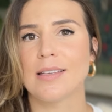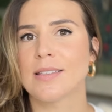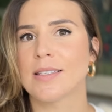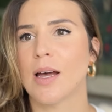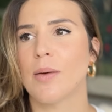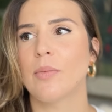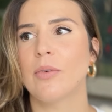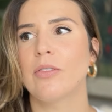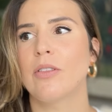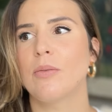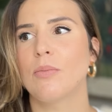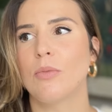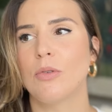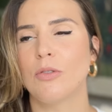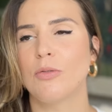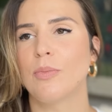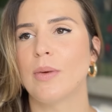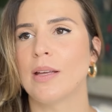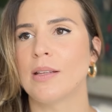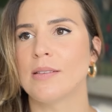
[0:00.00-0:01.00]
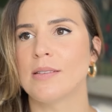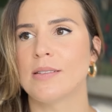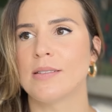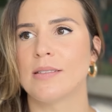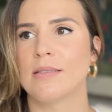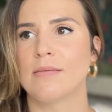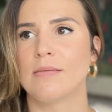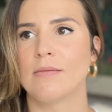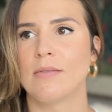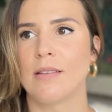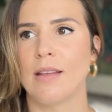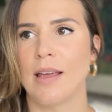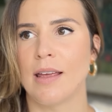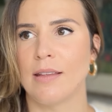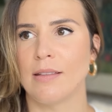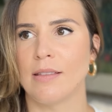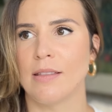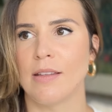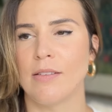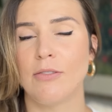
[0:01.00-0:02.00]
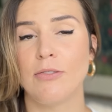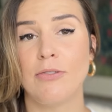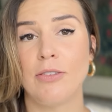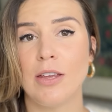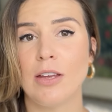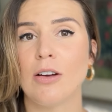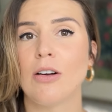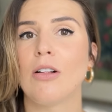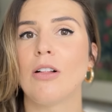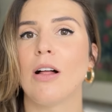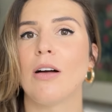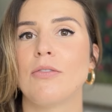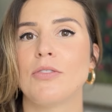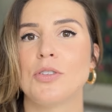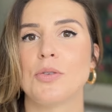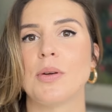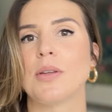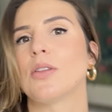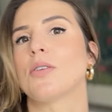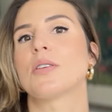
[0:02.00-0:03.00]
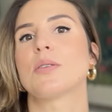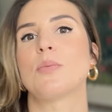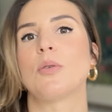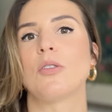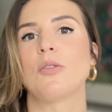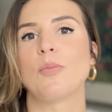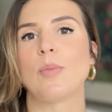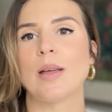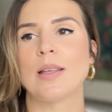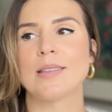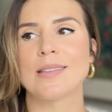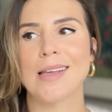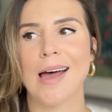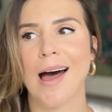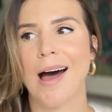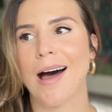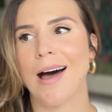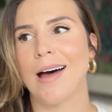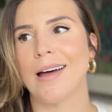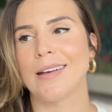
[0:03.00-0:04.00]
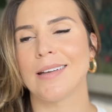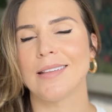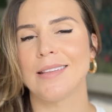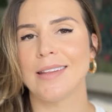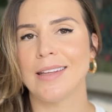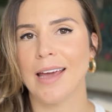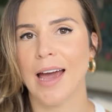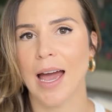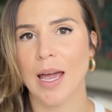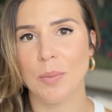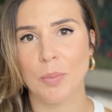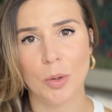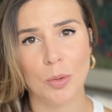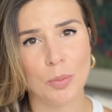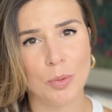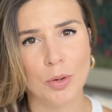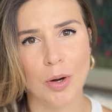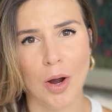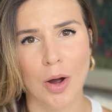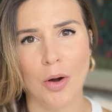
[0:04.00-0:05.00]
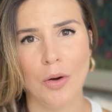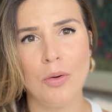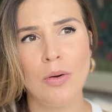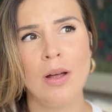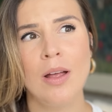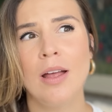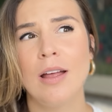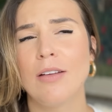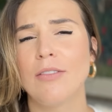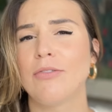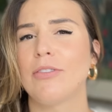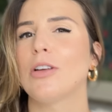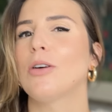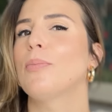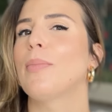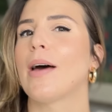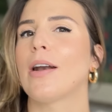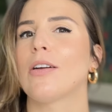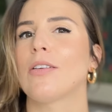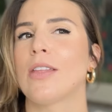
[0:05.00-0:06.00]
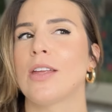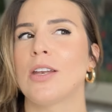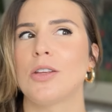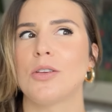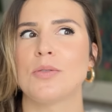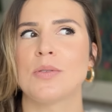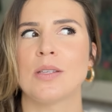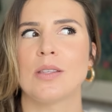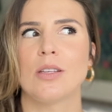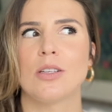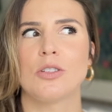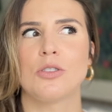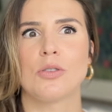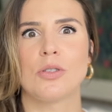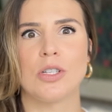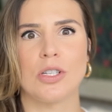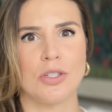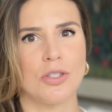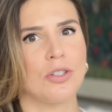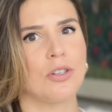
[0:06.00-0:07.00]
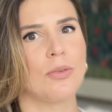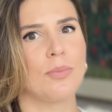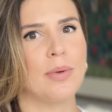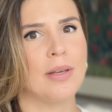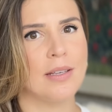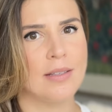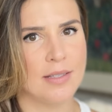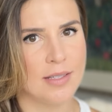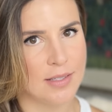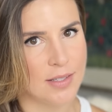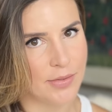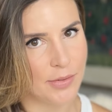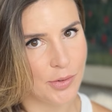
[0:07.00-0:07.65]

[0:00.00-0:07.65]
some of the movements and the feel doing those movements on the Hyper Pro feel better than using the traditional pieces of